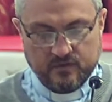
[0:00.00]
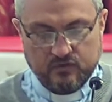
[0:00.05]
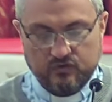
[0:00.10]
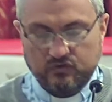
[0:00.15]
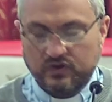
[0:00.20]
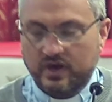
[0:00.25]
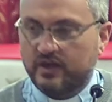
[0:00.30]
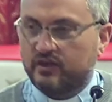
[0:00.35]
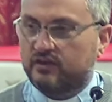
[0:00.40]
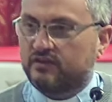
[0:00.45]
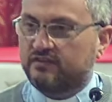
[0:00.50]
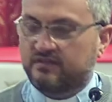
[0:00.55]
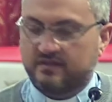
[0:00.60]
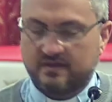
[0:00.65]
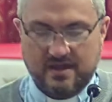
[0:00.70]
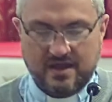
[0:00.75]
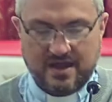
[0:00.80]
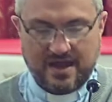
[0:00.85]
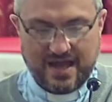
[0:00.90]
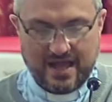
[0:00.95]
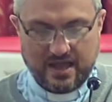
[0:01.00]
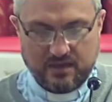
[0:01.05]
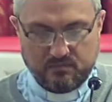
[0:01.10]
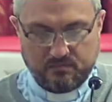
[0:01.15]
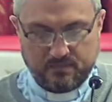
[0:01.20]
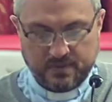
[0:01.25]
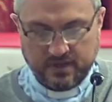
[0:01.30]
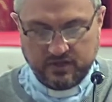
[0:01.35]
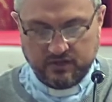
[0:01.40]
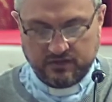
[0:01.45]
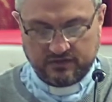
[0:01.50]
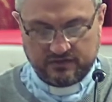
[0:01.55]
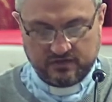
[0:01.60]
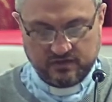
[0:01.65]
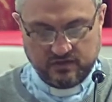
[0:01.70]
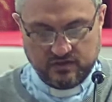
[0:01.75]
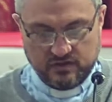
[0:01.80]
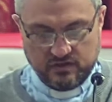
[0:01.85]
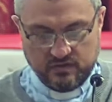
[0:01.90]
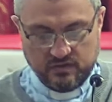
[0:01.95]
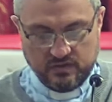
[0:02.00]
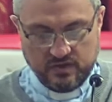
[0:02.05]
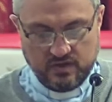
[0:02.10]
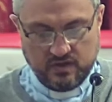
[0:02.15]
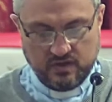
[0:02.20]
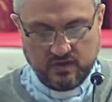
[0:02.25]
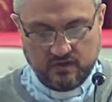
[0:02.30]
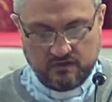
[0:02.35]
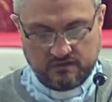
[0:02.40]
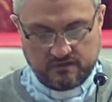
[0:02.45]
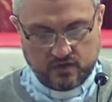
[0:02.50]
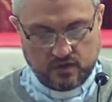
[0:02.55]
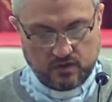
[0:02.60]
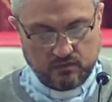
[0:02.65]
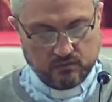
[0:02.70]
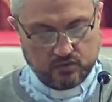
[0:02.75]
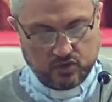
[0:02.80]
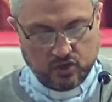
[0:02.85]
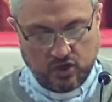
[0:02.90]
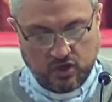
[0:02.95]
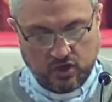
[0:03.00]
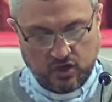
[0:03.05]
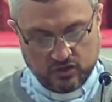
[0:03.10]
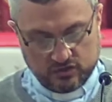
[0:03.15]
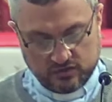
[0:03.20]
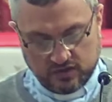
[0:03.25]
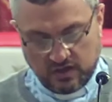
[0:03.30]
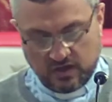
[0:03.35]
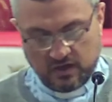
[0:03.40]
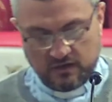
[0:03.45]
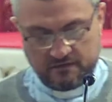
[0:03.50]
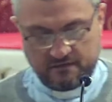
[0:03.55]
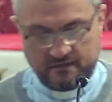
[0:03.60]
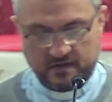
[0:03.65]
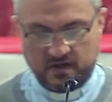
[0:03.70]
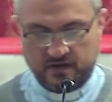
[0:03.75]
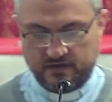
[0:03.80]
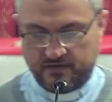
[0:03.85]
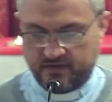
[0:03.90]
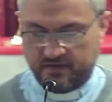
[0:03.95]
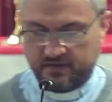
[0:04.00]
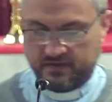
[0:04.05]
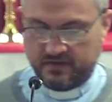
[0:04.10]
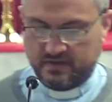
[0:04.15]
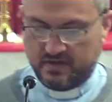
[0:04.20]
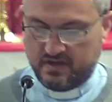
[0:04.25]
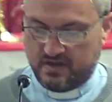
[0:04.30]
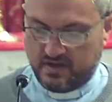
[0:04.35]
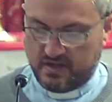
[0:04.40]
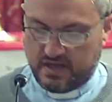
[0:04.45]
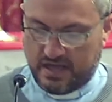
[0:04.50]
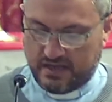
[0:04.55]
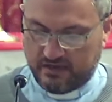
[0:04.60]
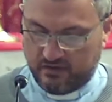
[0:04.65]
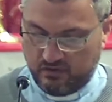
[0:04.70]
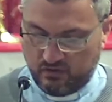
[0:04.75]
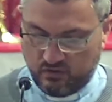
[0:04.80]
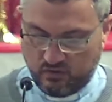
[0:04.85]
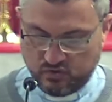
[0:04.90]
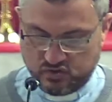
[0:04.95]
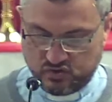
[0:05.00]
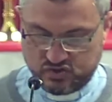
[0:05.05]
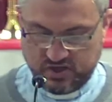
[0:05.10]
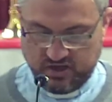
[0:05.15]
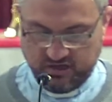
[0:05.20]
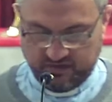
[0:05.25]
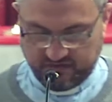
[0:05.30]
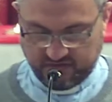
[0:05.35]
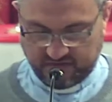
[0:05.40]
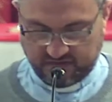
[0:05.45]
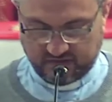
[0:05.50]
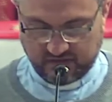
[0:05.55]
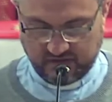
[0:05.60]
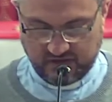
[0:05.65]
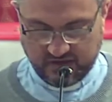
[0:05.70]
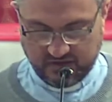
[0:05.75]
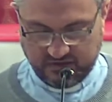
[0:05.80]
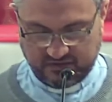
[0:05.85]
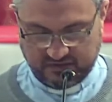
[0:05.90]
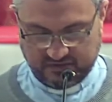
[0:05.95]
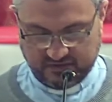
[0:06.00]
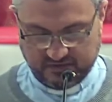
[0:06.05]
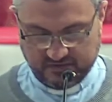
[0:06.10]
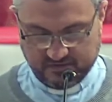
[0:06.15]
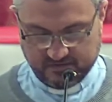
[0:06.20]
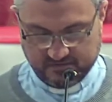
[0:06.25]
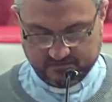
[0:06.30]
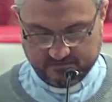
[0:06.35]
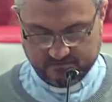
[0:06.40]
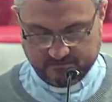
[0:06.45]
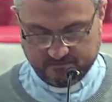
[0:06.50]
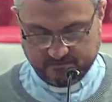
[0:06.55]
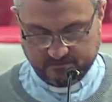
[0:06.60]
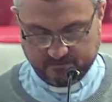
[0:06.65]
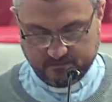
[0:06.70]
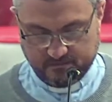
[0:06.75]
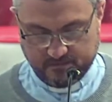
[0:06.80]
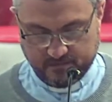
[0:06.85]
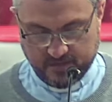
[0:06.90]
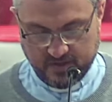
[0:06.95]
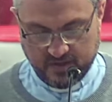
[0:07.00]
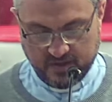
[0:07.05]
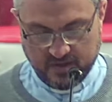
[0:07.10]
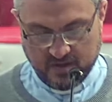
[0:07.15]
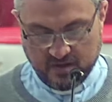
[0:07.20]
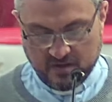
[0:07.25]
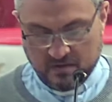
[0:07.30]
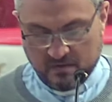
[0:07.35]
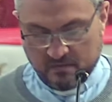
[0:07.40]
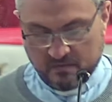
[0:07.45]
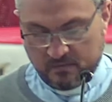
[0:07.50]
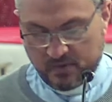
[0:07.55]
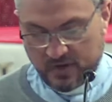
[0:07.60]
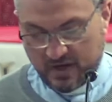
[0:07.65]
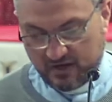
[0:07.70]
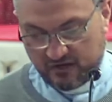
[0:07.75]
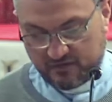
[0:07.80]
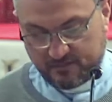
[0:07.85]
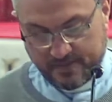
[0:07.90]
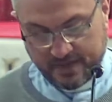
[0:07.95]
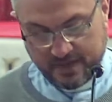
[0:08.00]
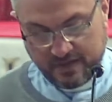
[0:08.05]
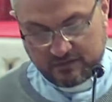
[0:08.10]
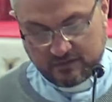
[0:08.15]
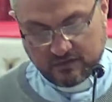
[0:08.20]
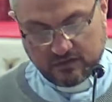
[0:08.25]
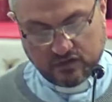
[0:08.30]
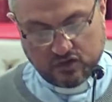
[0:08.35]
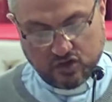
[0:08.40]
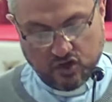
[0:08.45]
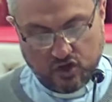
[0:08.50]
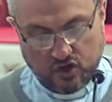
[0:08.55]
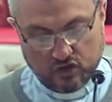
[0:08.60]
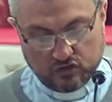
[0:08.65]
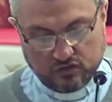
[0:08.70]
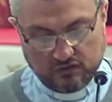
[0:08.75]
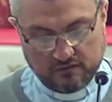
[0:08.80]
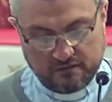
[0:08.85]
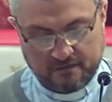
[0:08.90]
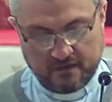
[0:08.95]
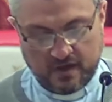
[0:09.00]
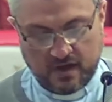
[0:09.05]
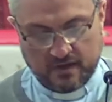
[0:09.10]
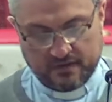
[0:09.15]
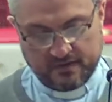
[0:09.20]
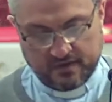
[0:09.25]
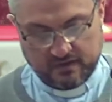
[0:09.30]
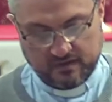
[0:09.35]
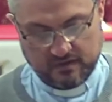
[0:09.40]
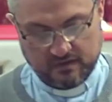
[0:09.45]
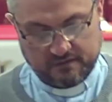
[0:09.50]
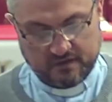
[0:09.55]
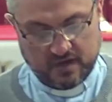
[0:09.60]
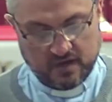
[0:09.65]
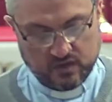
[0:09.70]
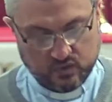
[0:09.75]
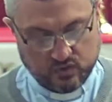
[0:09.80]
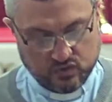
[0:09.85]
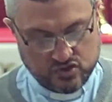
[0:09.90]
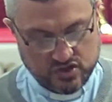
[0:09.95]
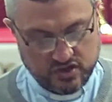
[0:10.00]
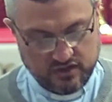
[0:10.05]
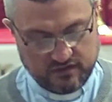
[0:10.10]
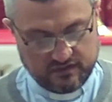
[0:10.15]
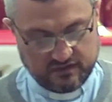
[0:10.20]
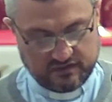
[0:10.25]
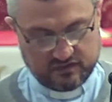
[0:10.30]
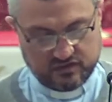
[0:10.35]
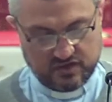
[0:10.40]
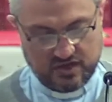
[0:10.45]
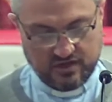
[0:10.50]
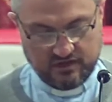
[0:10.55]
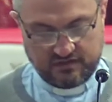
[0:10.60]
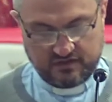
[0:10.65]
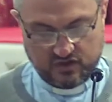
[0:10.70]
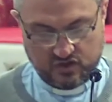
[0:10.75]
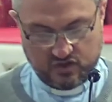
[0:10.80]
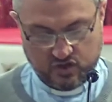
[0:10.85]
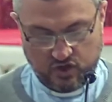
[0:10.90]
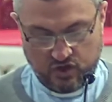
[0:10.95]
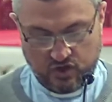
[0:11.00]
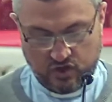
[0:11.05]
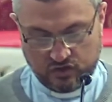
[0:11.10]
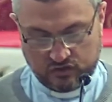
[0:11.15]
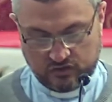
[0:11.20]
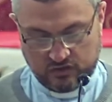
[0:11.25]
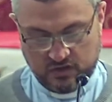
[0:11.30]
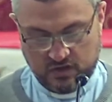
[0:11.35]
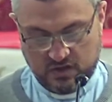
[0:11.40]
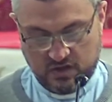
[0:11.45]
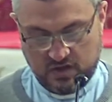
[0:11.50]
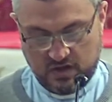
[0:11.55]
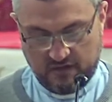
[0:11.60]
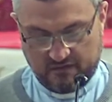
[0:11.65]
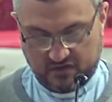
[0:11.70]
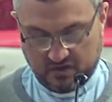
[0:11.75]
Grace and peace to you from God our Father and the Lord Jesus Christ. Praise be to the God and Father of our Lord Jesus Christ, the God of